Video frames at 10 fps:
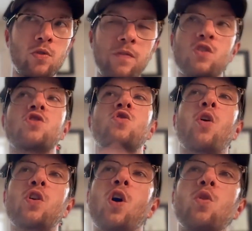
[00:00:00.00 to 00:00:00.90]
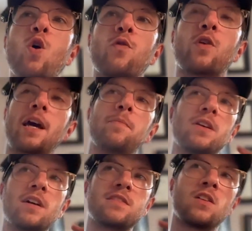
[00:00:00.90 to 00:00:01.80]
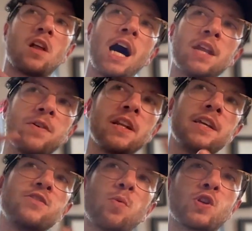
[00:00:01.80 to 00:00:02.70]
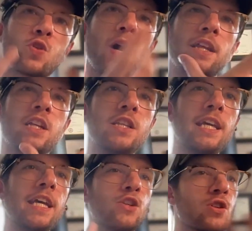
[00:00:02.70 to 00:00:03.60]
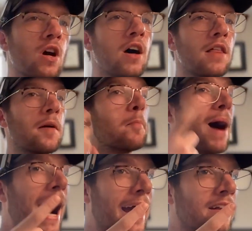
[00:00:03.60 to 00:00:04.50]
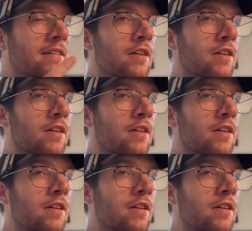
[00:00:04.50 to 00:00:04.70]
start it all over again, because a lot of it is we're trying to teach the mind,